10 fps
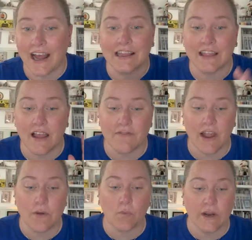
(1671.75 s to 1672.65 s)

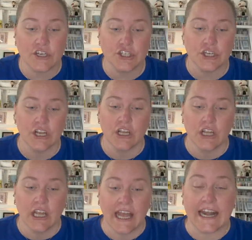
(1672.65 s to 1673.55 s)
I wish
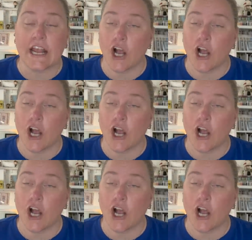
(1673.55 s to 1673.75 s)
and I